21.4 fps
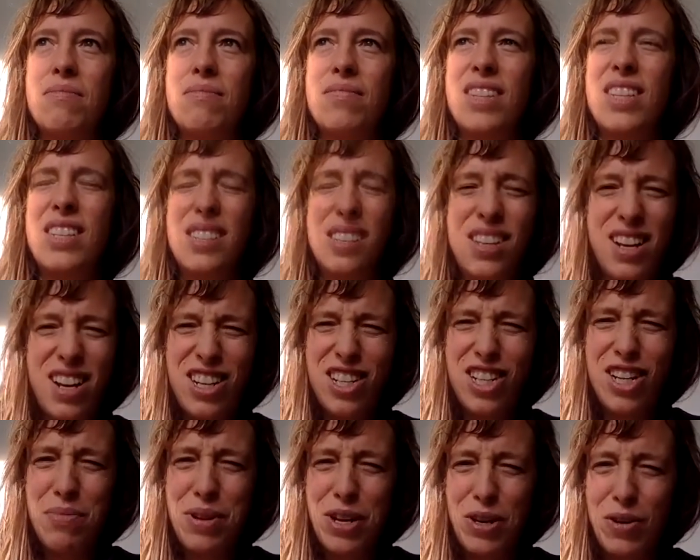This can
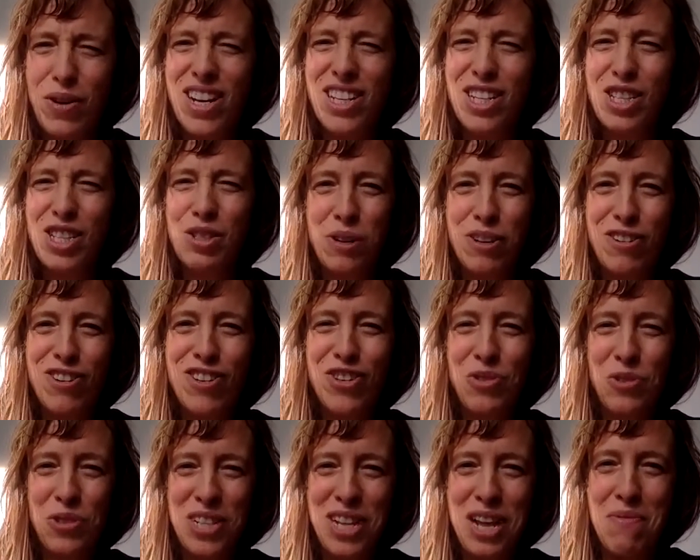actually be quite a
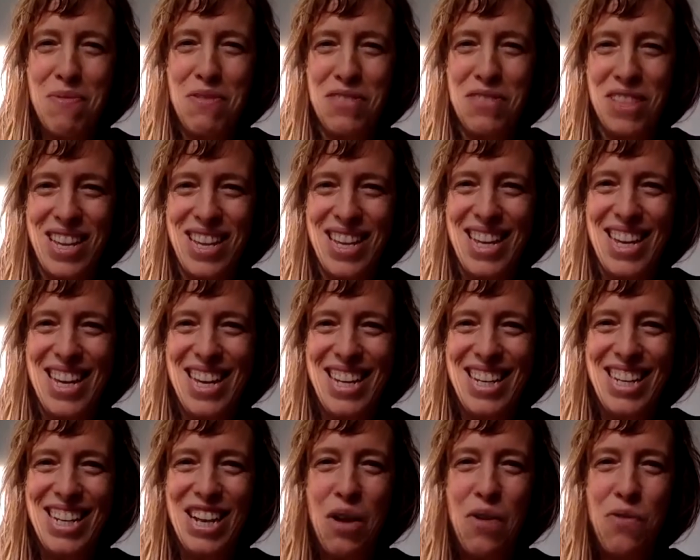spiritual time of the year,
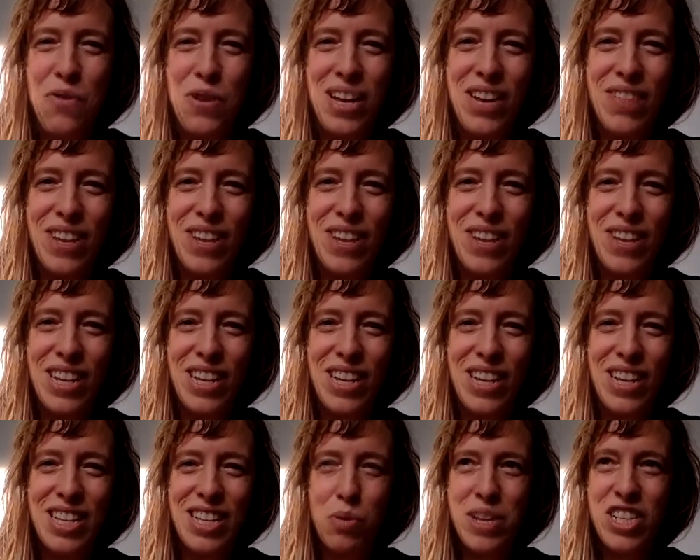you know, if we give ourselves
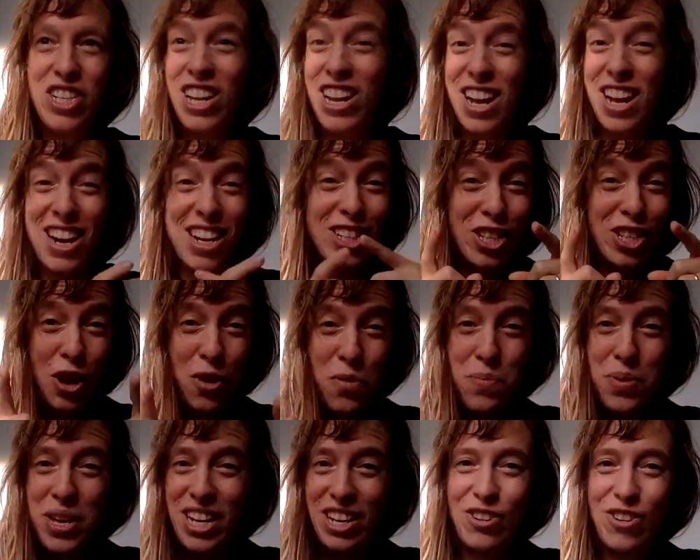permission. And I don't
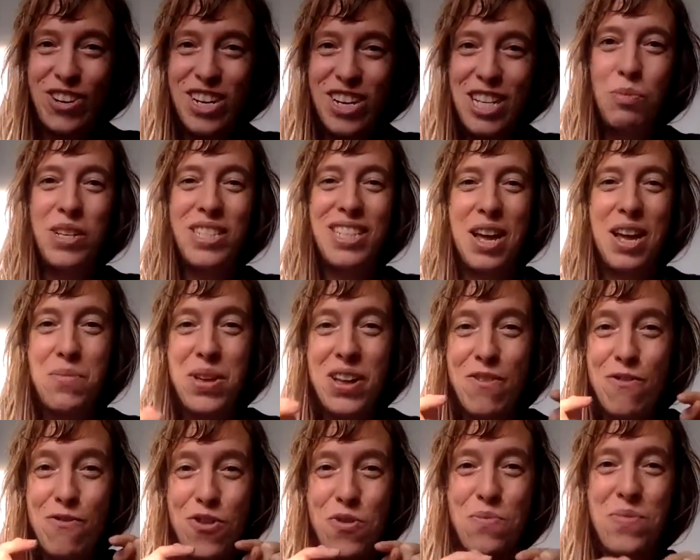mean at Christmas, I
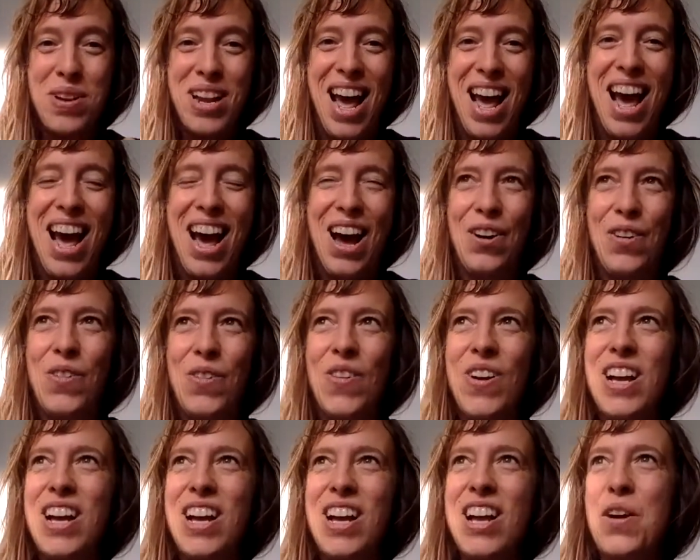mean from now,
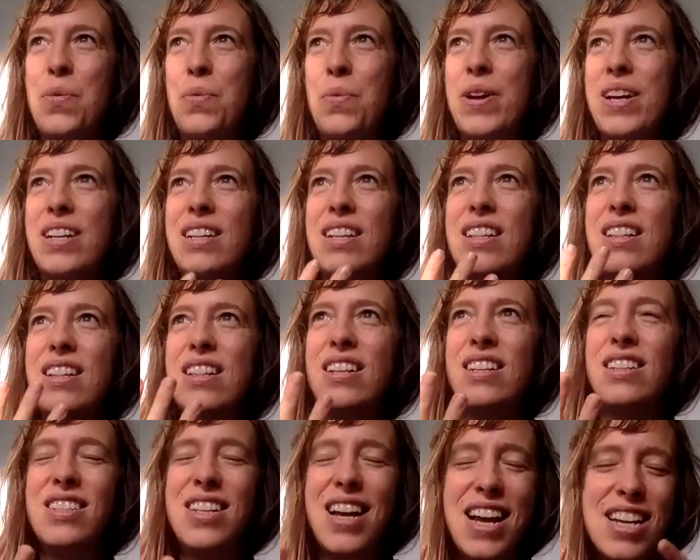with
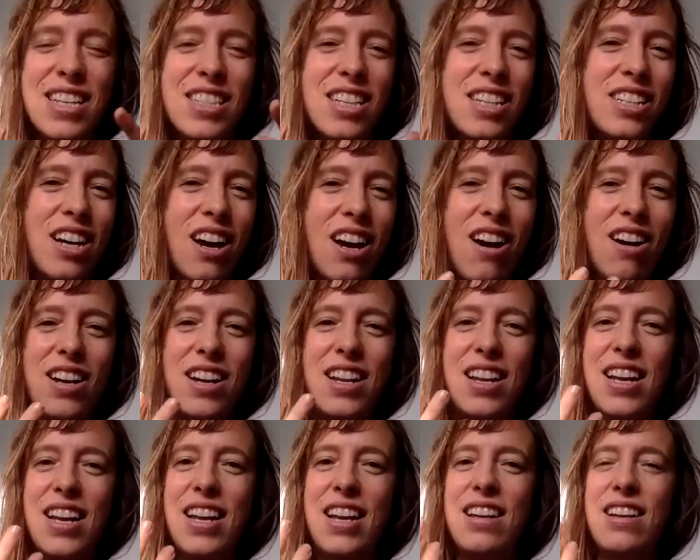the days are
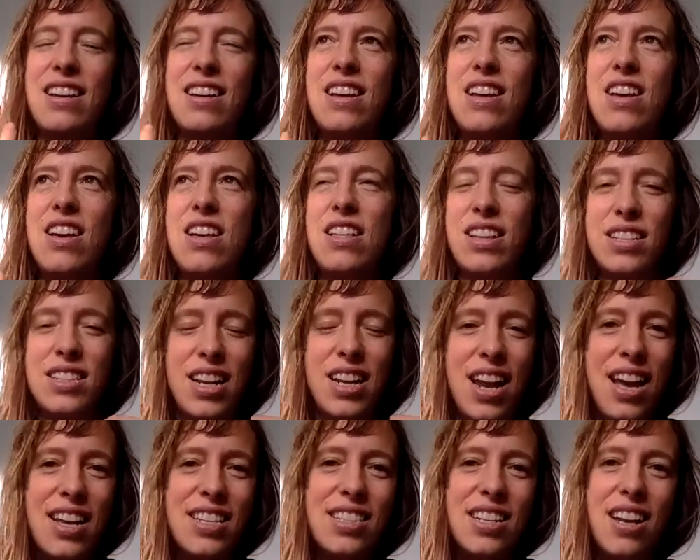darkening, there's
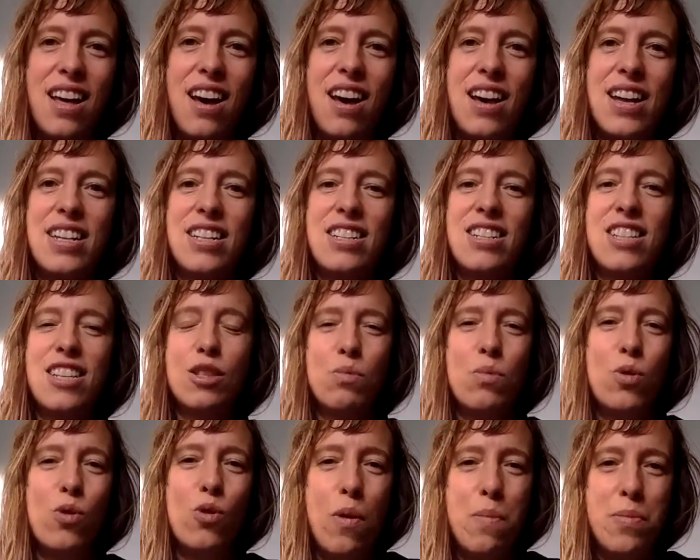less light, there's
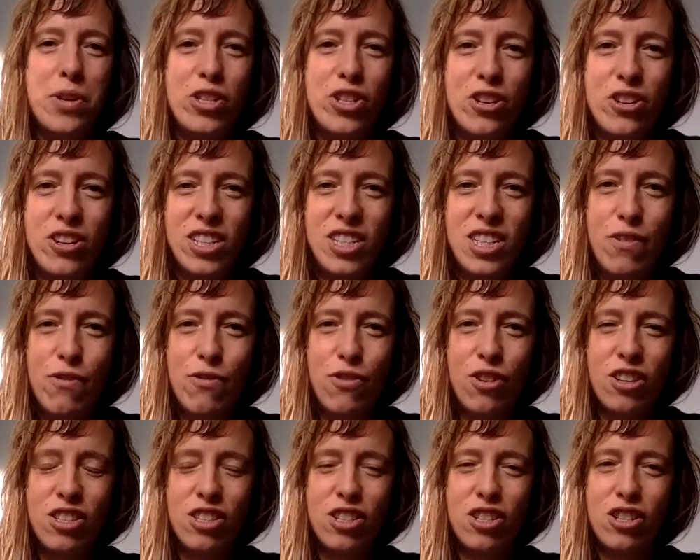more opportunity
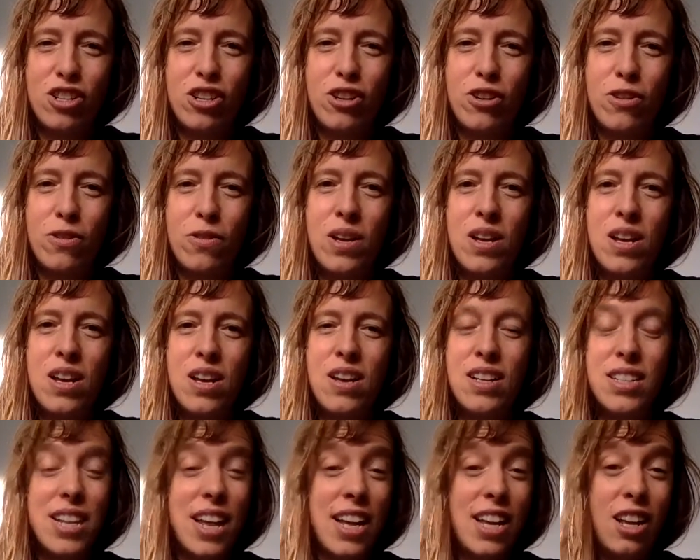for us to
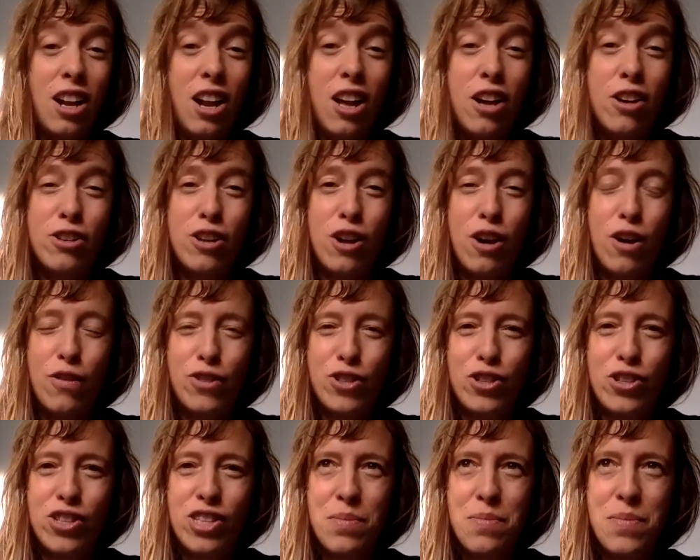take a load off,
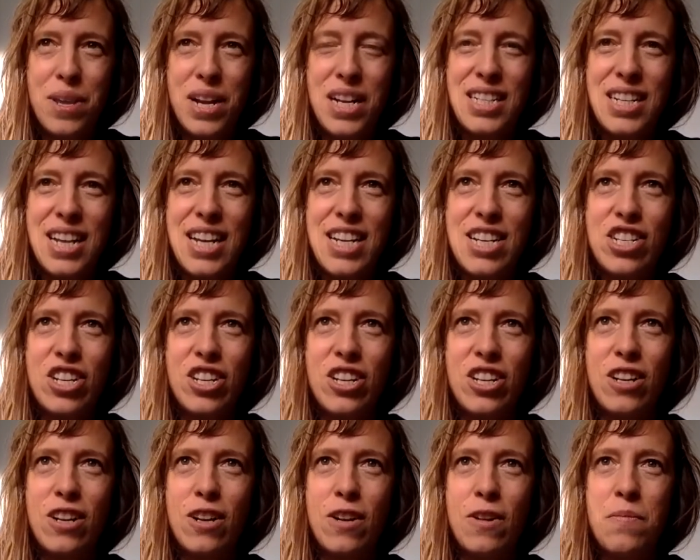do some
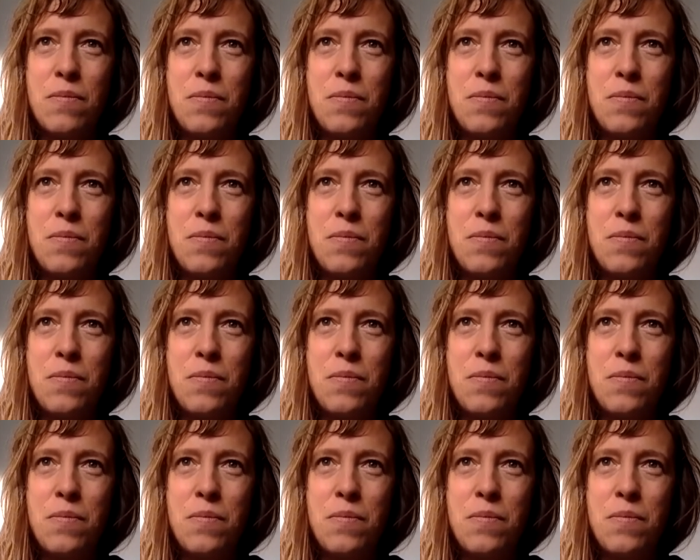meditation.